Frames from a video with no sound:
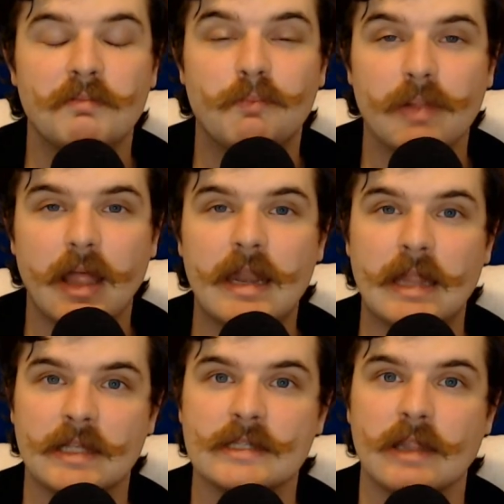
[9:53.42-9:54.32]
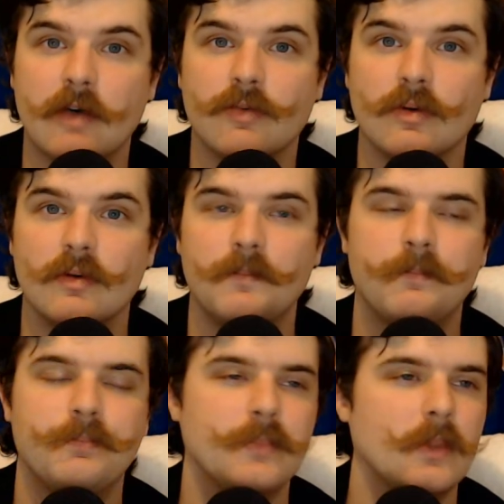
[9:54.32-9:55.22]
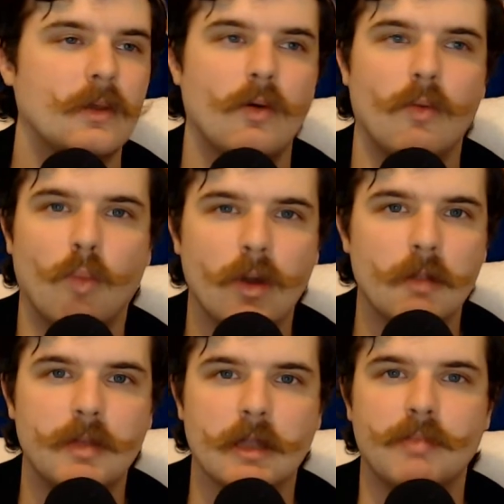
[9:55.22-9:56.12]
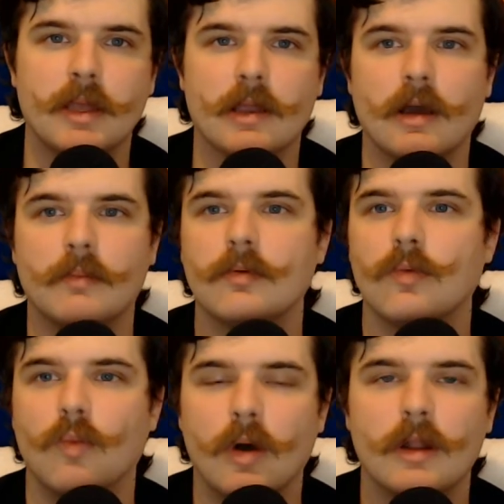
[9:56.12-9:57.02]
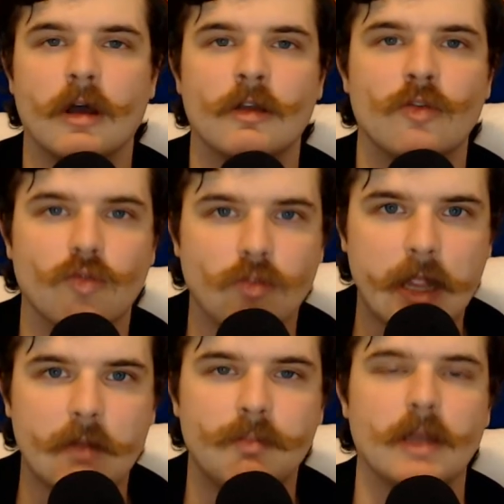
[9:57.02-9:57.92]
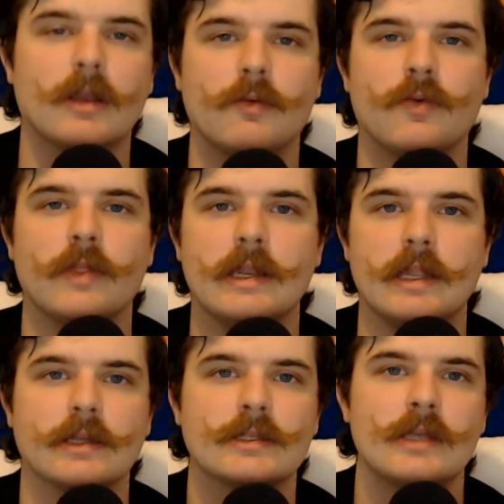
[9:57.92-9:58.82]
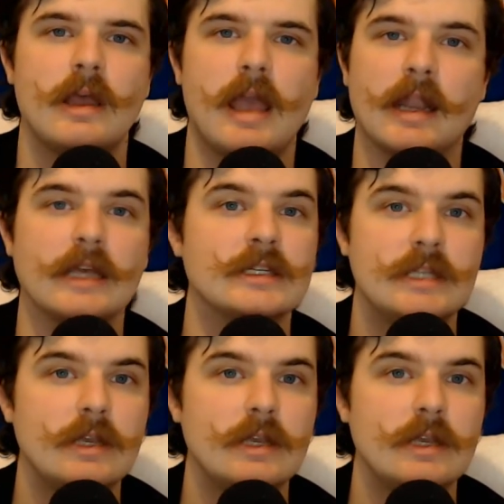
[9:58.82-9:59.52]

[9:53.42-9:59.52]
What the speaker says: playing at this level. What a big pickup. What a great pickup for the Knicks. And I see